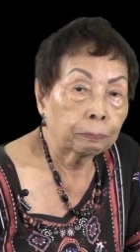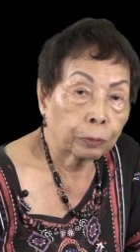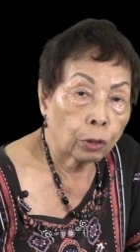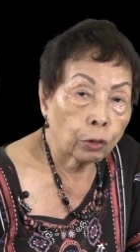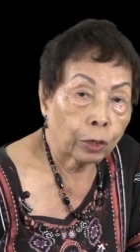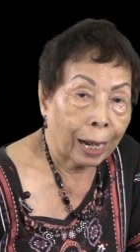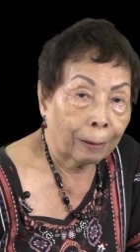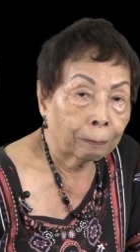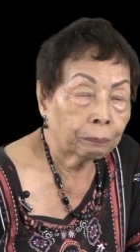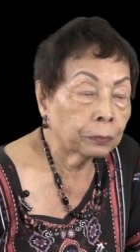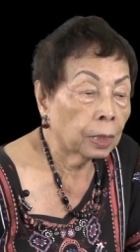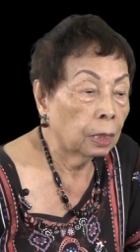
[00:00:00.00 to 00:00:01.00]

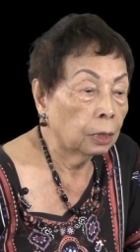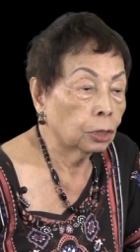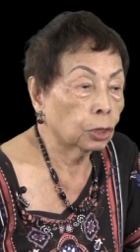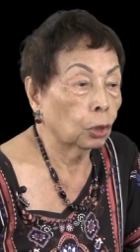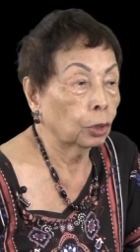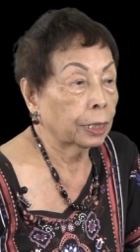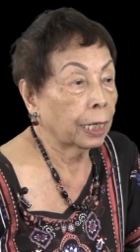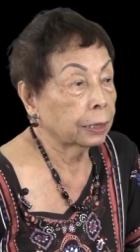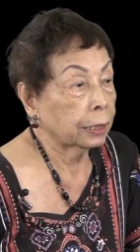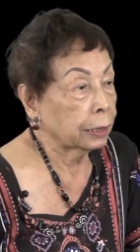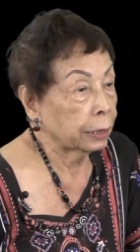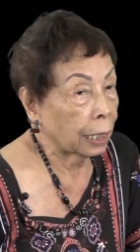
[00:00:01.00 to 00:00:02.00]
program, so
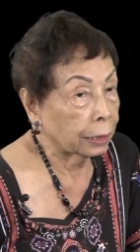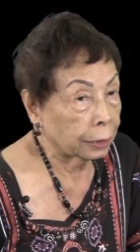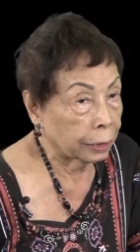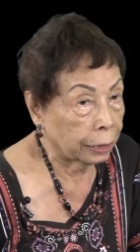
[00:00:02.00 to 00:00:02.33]
they did not